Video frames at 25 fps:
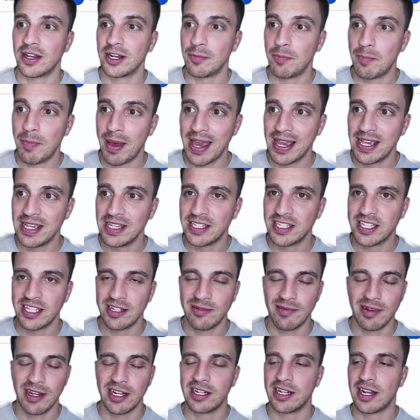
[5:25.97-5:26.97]
to paste
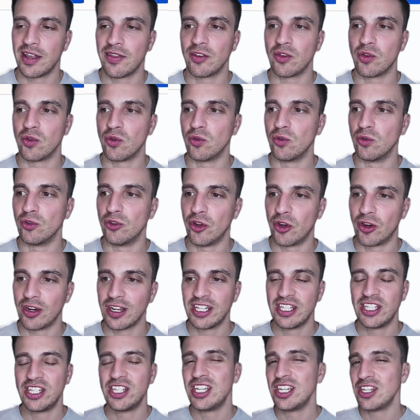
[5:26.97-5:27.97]
it in another Google
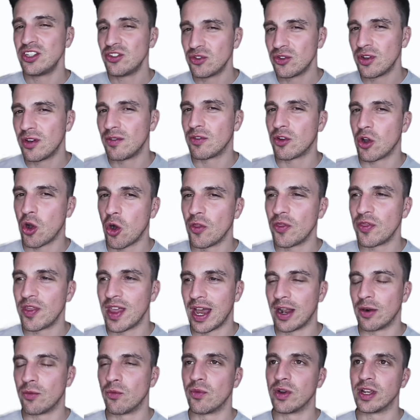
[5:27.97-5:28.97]
Doc just so I've got
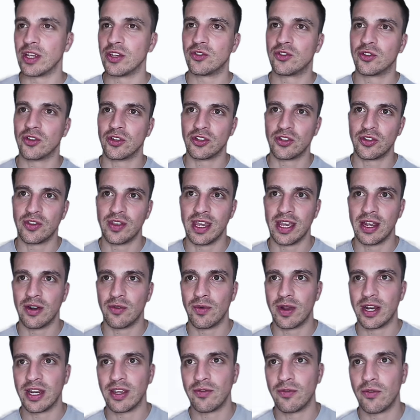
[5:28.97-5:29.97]
that research there
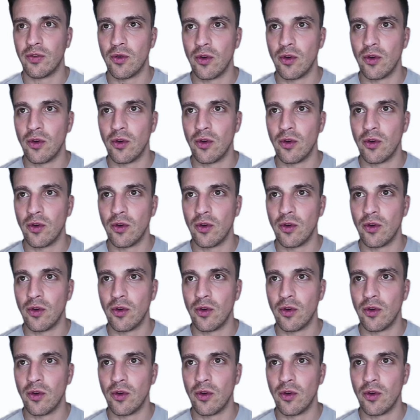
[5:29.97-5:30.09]
ready for